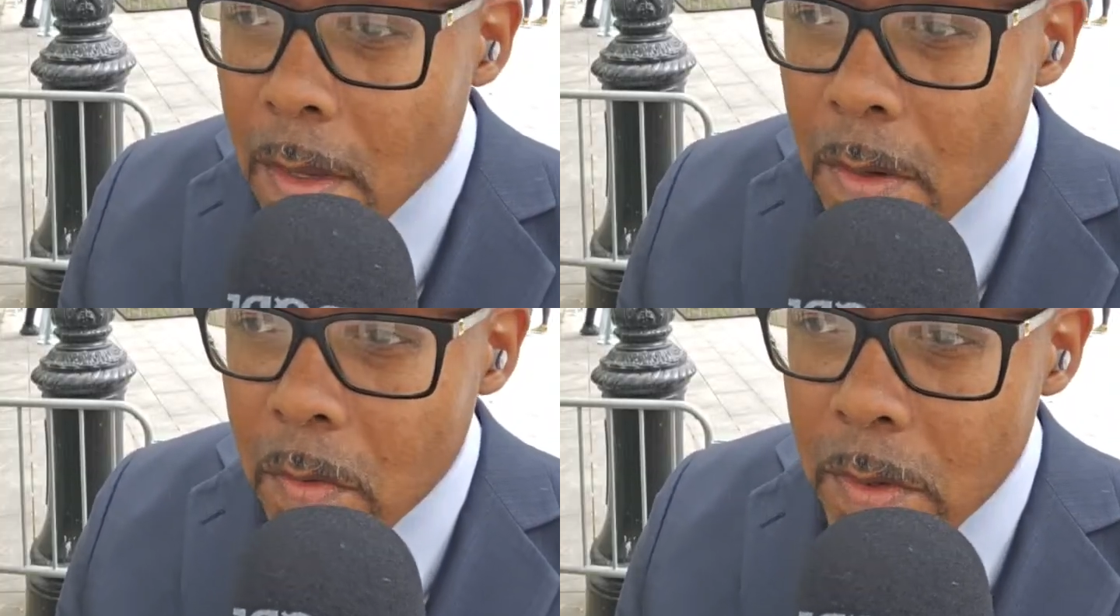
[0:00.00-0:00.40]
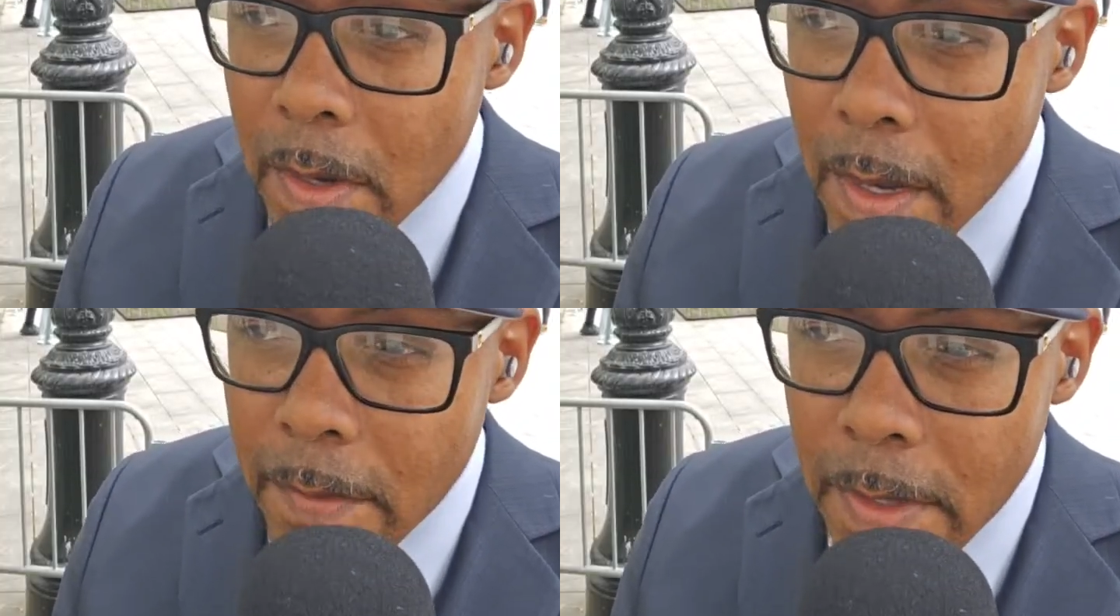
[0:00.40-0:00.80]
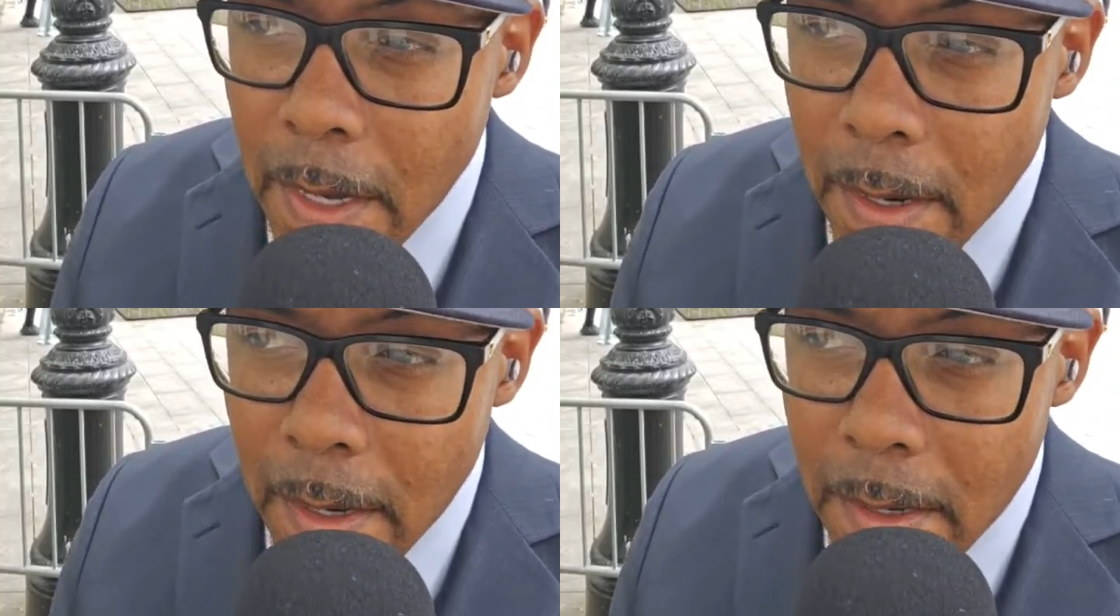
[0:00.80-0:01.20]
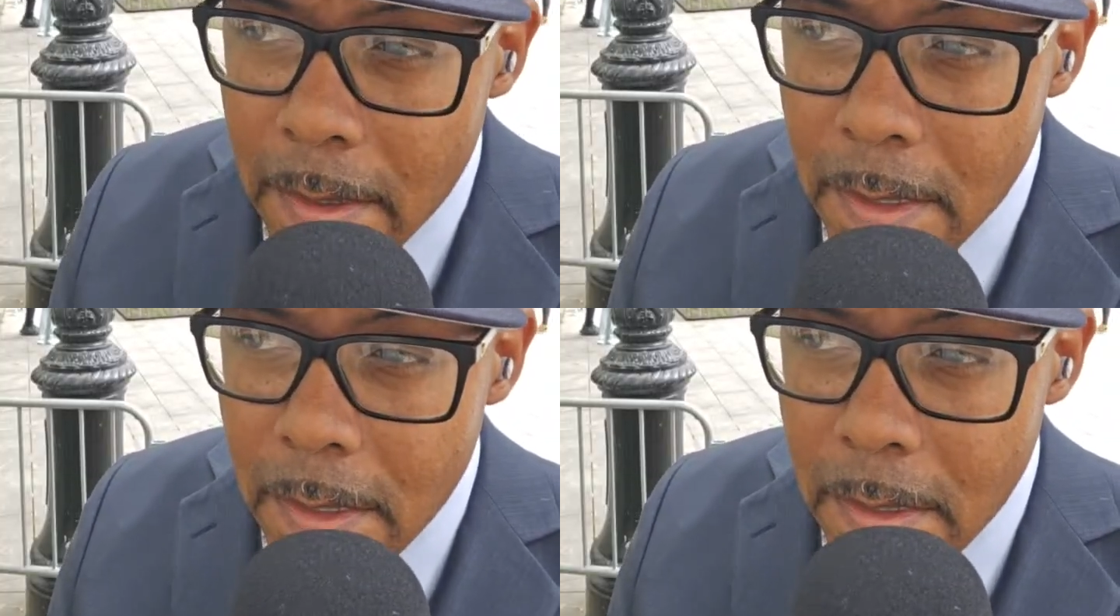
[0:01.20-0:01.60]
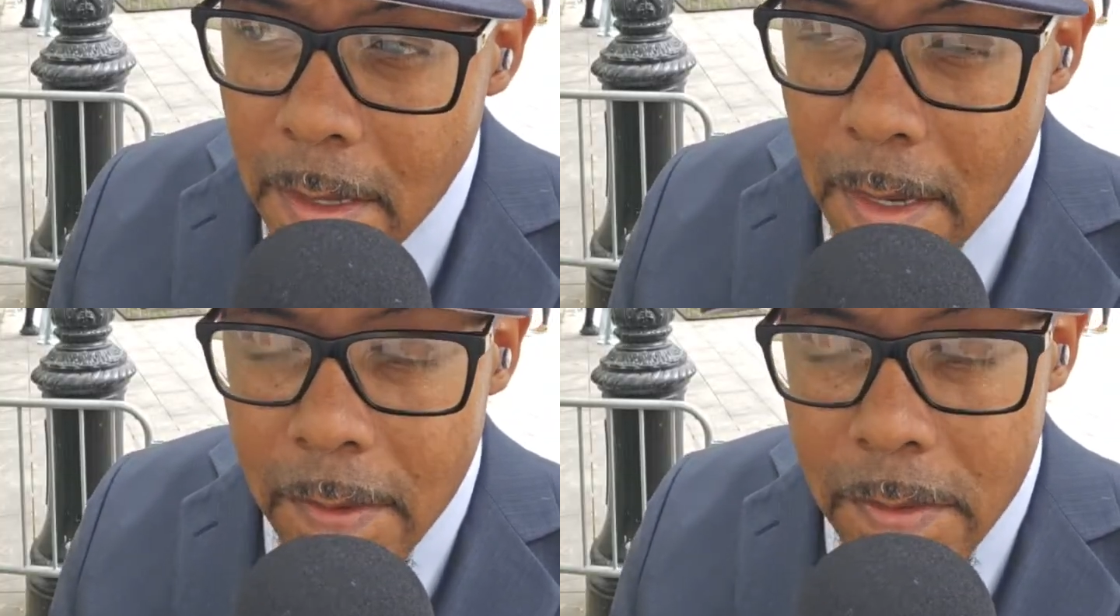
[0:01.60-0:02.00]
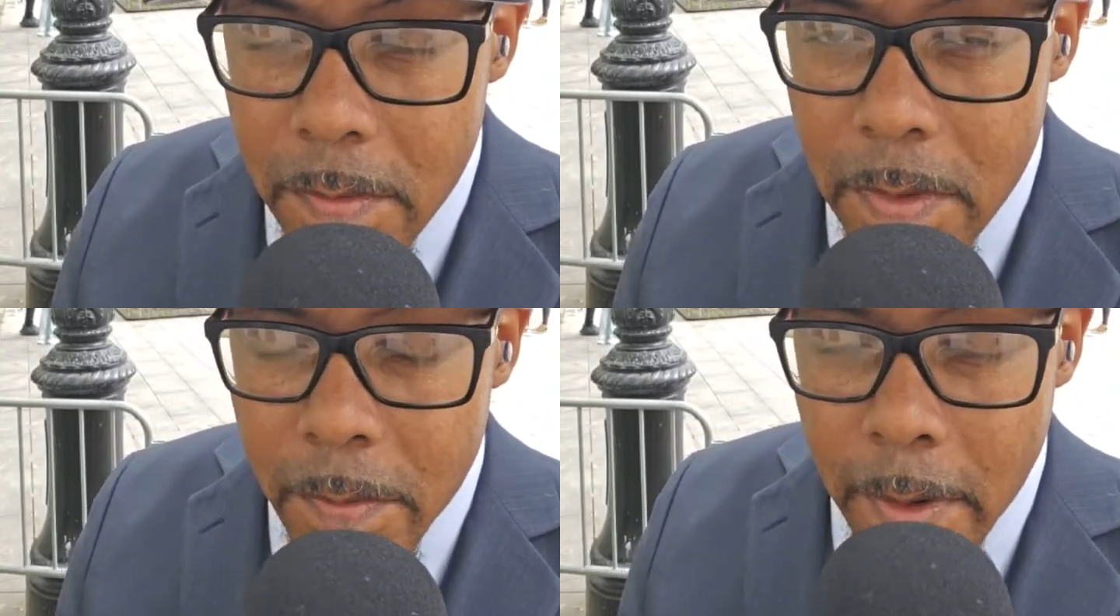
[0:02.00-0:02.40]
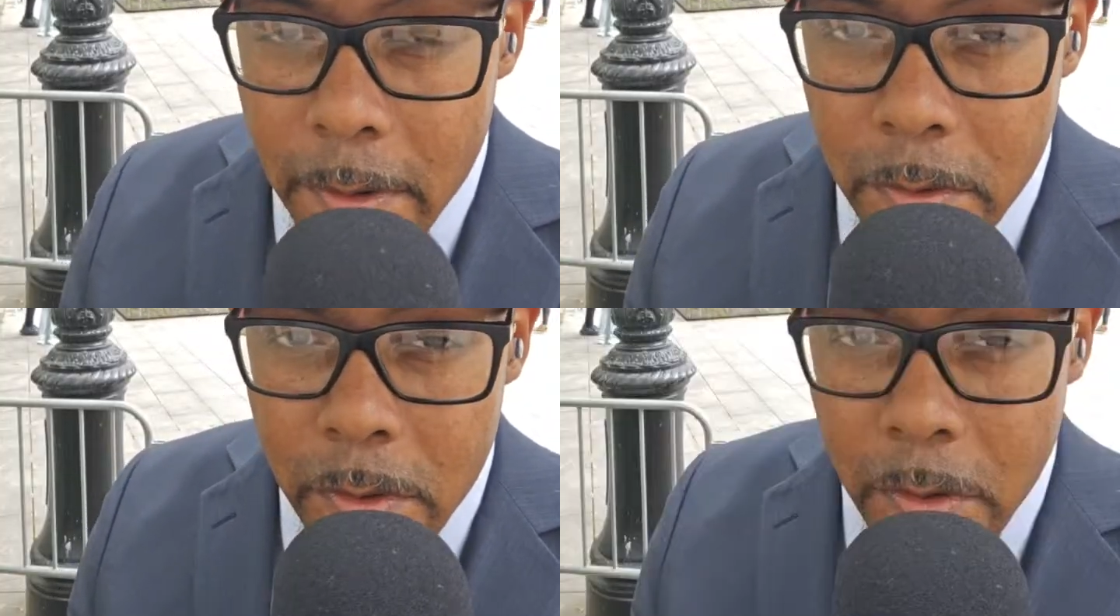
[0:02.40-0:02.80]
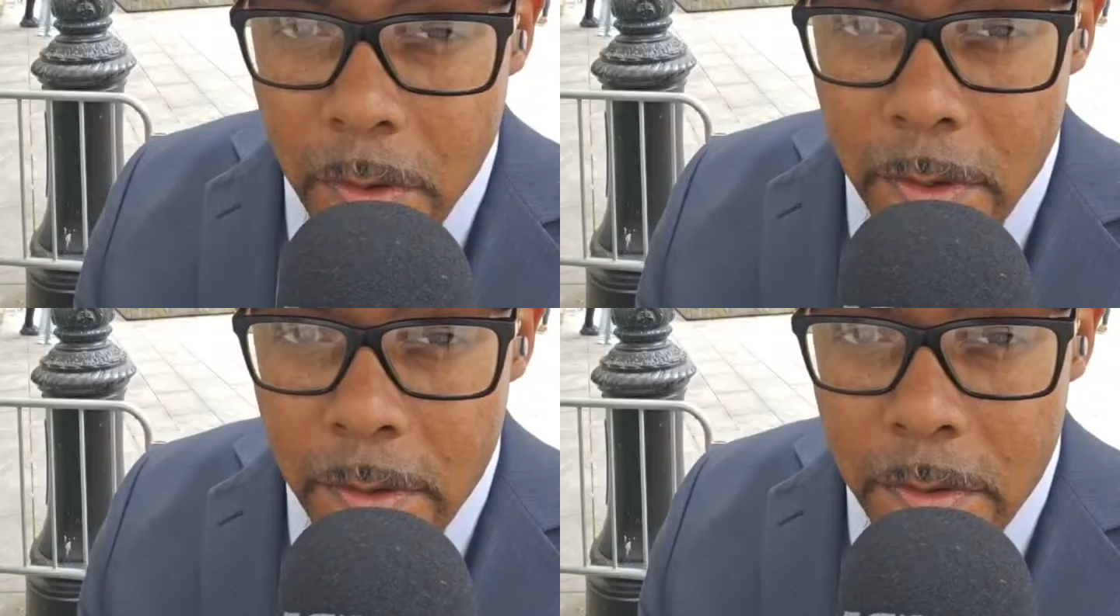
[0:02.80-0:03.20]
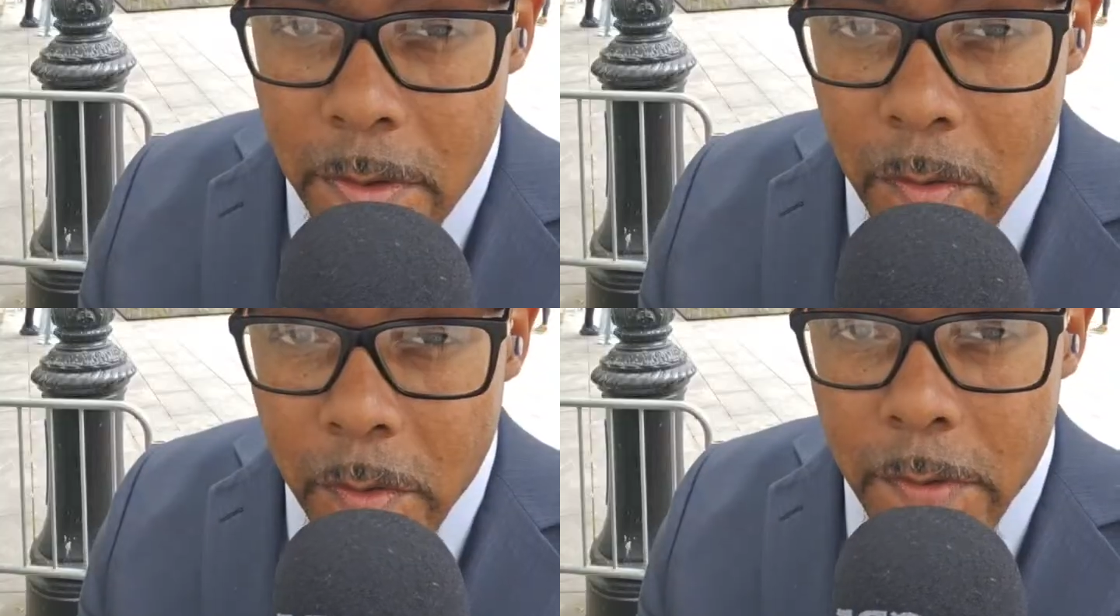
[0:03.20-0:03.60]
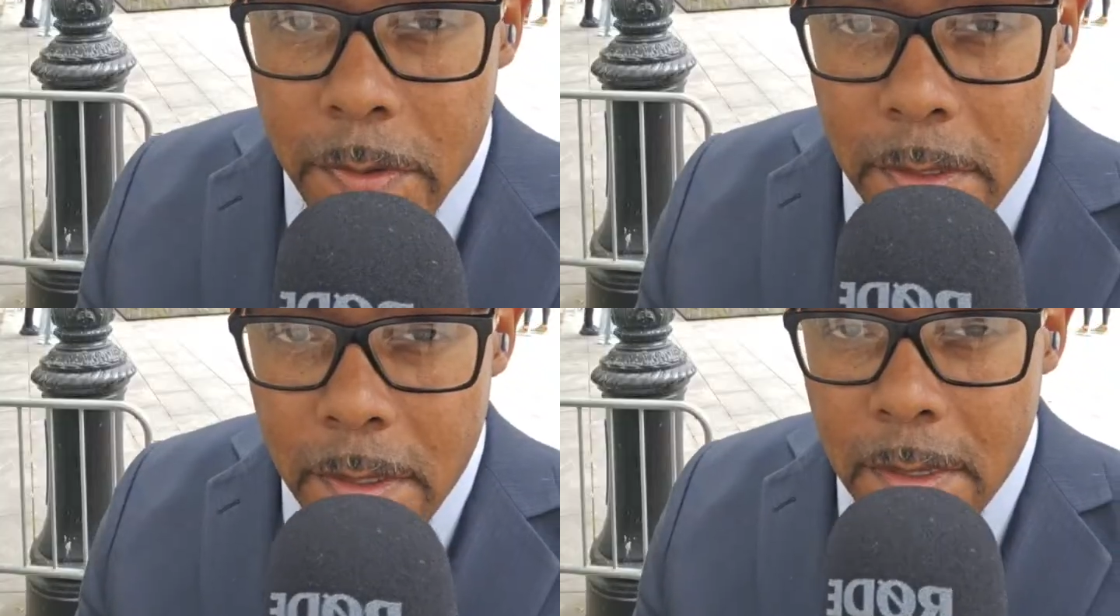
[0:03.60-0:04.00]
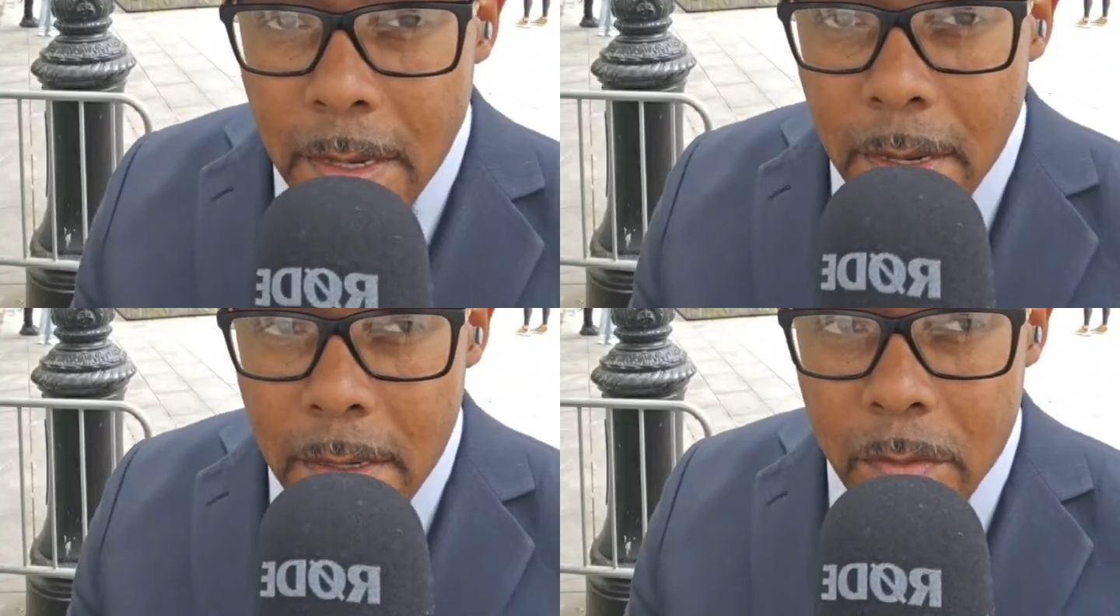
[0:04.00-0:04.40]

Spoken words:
when you have a guy like Diddy that has some of the best attorneys. So we've seen that.